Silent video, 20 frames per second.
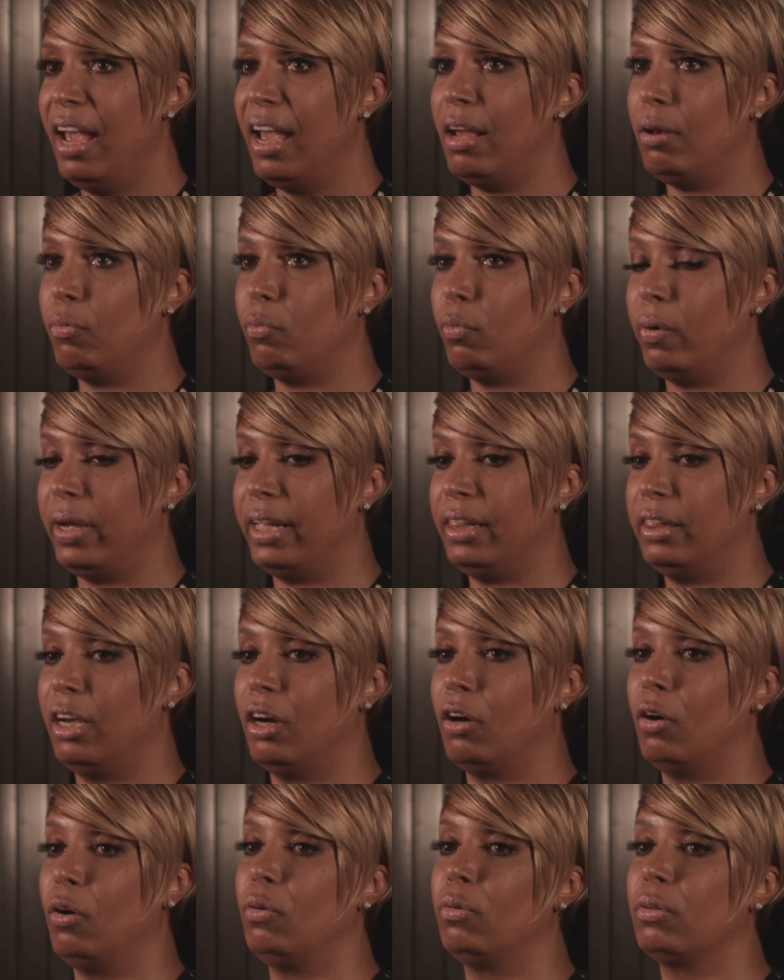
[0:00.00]
And when
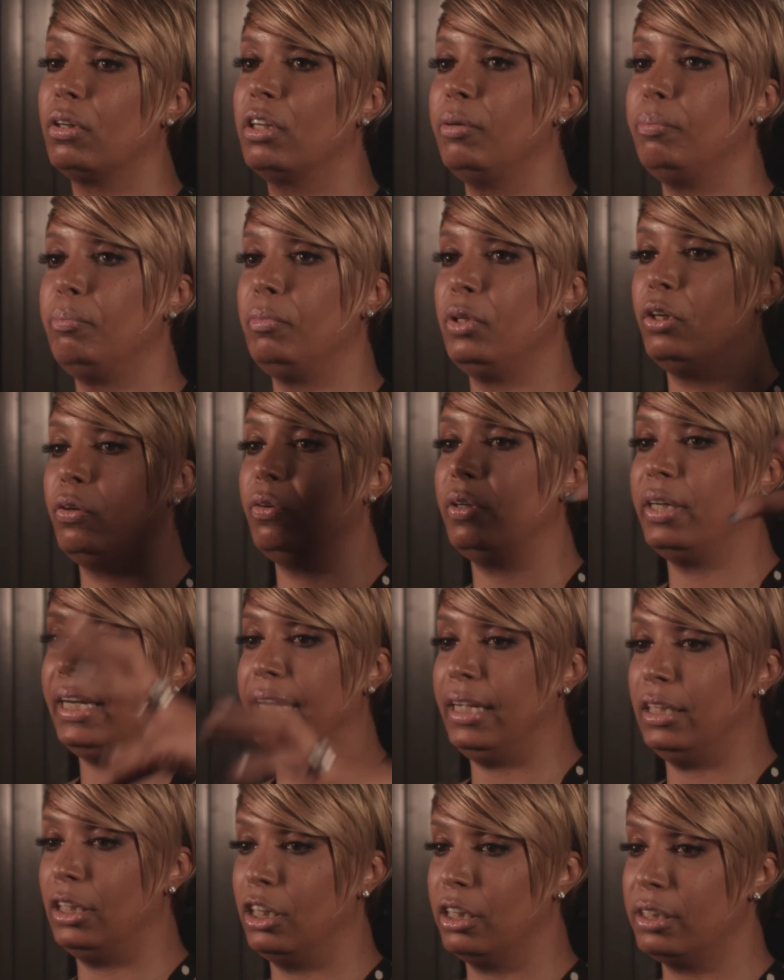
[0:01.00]
their own
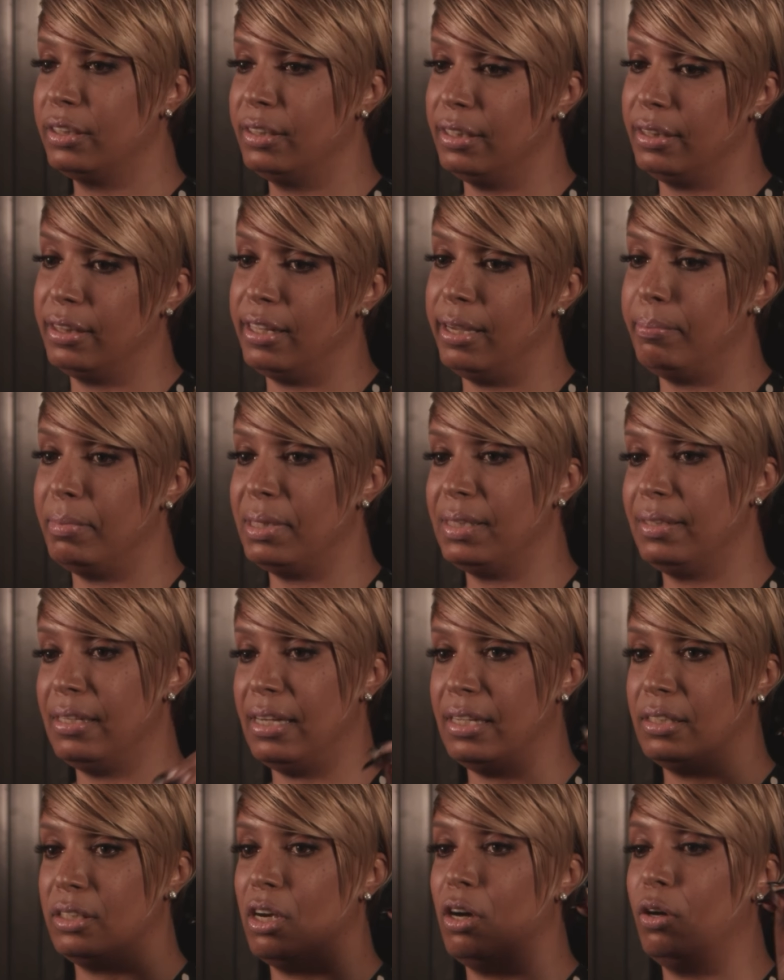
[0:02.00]
community looks at them and
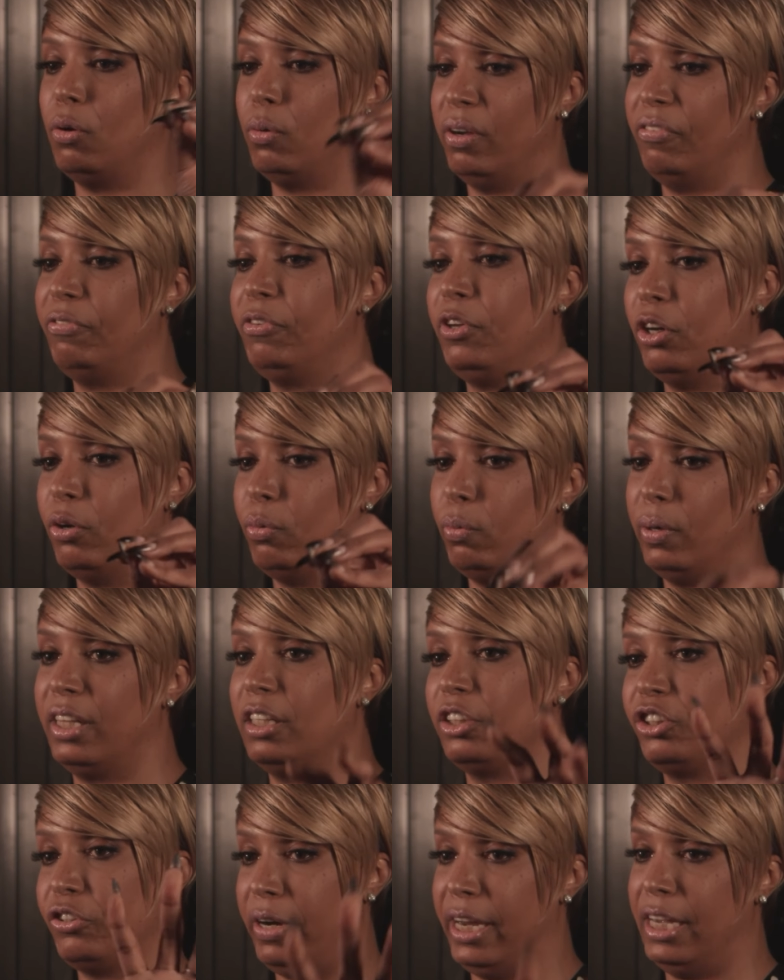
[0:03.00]
says, oh, if you're with
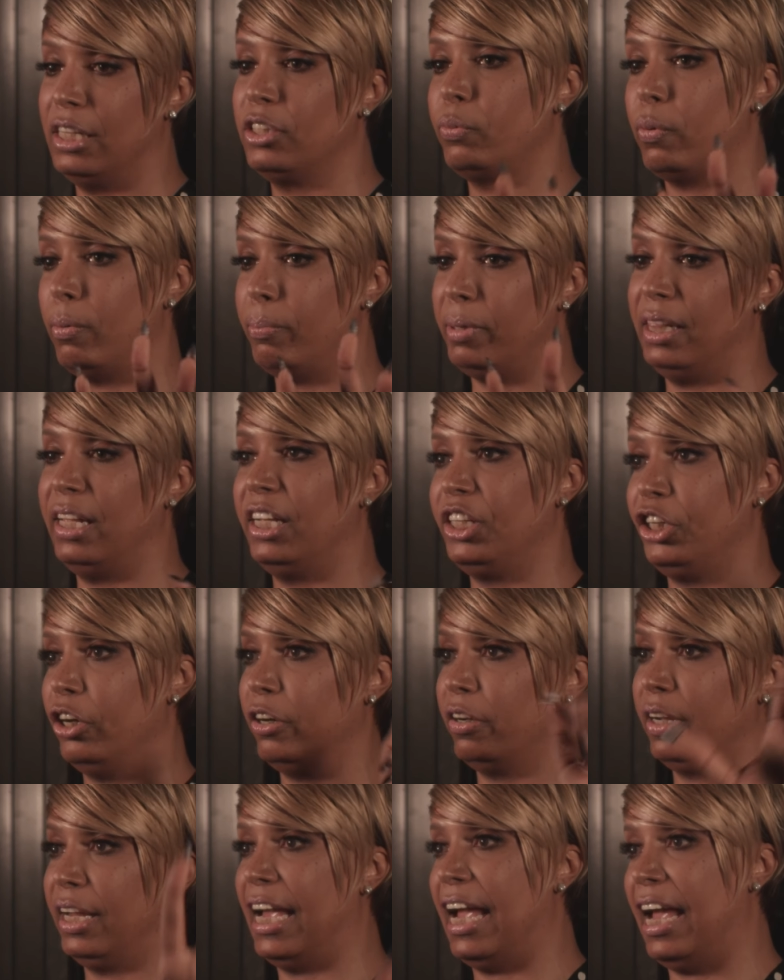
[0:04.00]
a trans woman, then
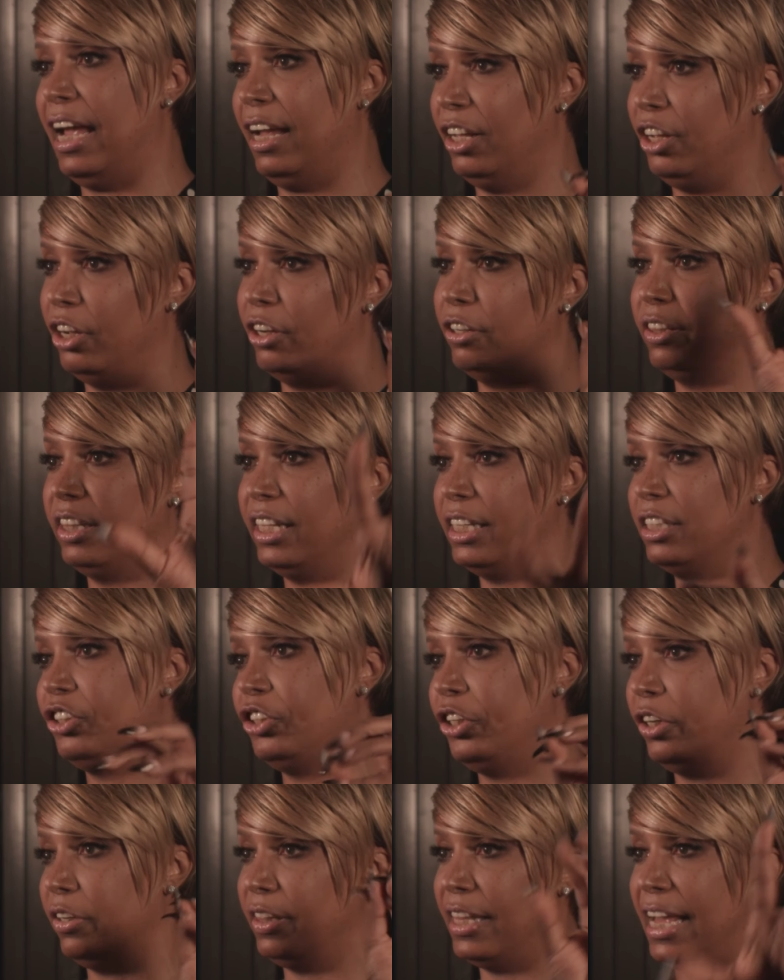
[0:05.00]
you're gay, you're
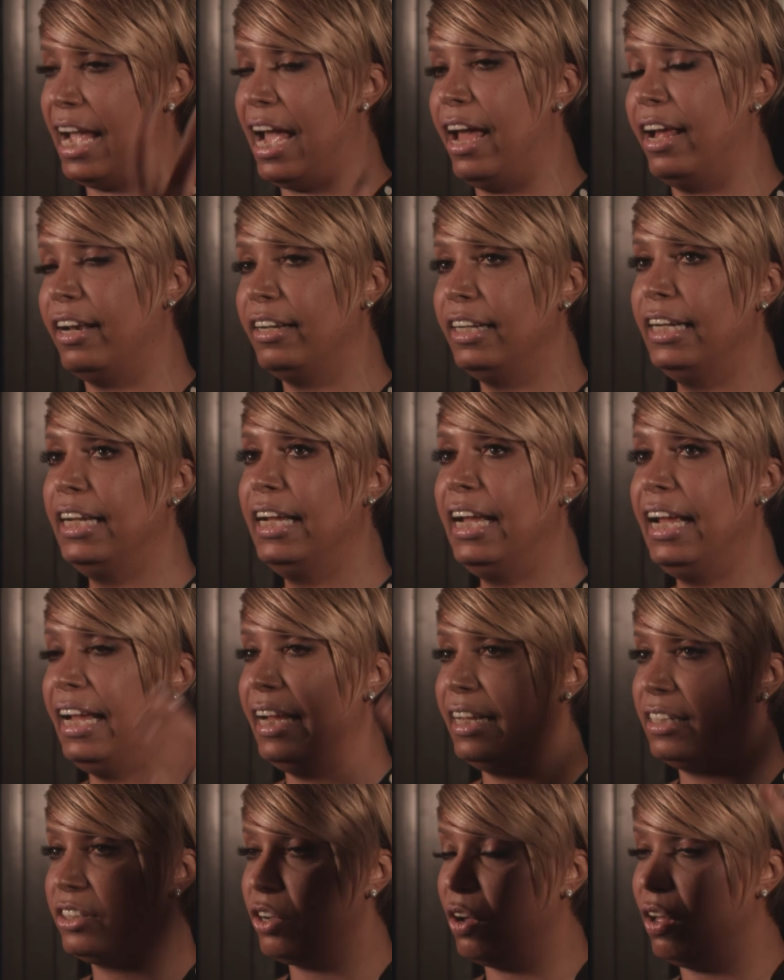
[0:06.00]
this, you're that.
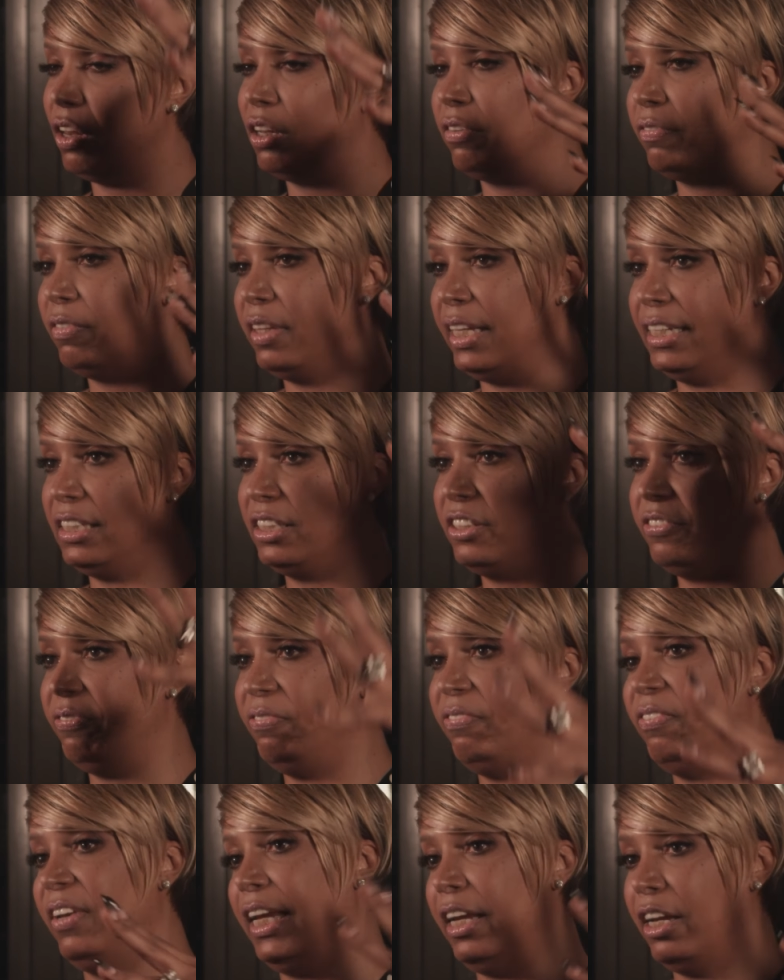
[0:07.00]
It's all of these
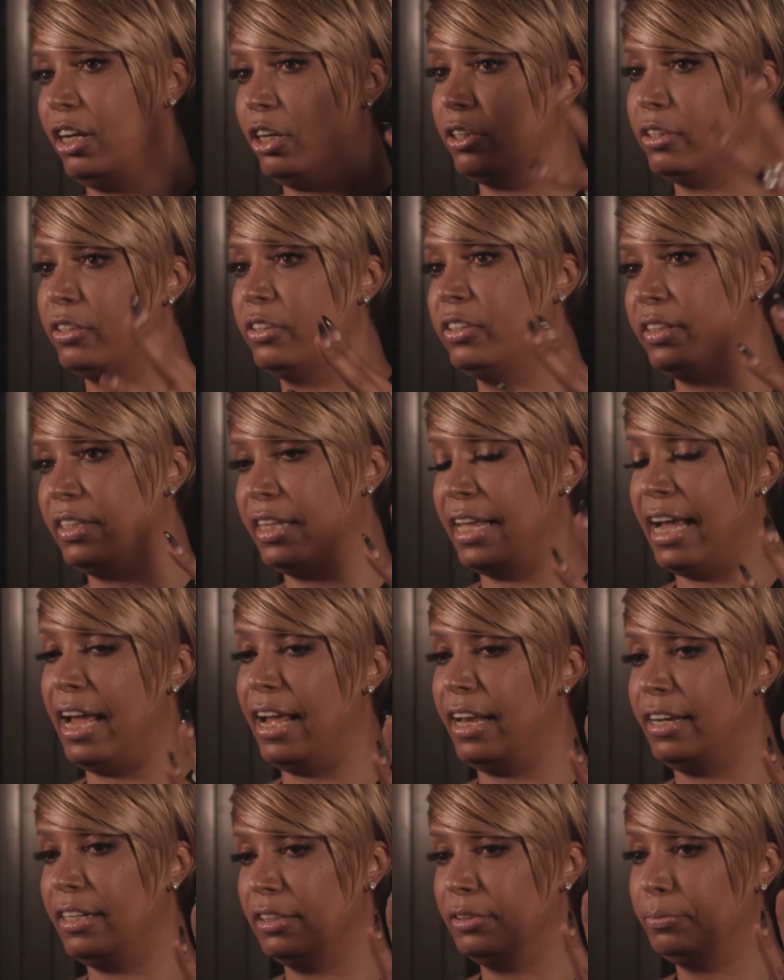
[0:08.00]
fears
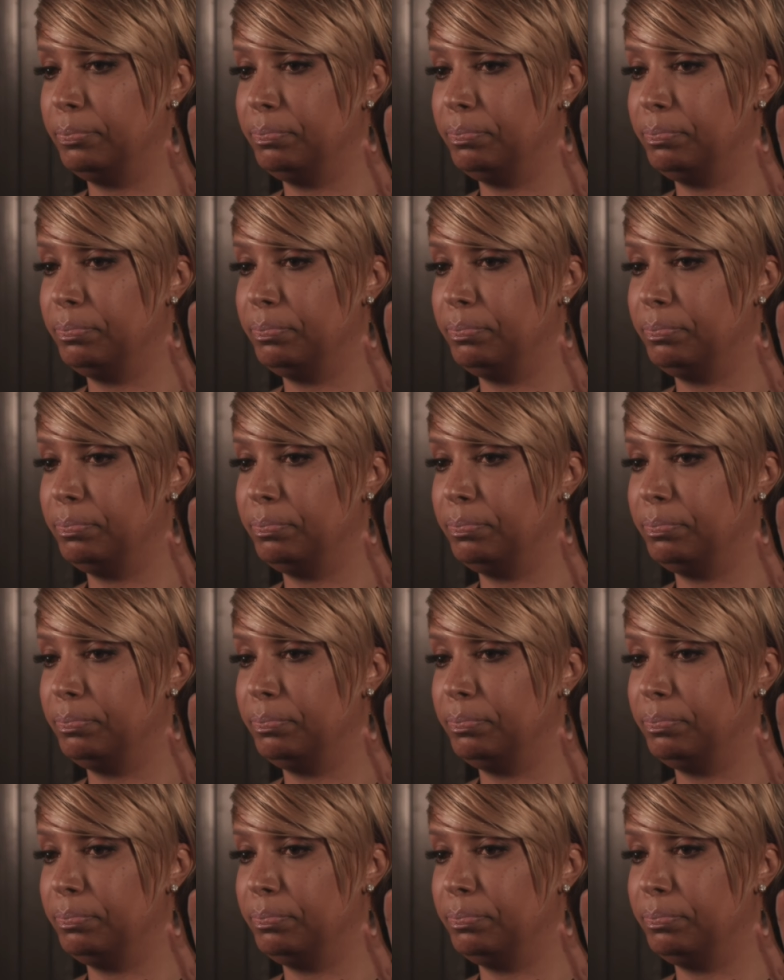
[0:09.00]
that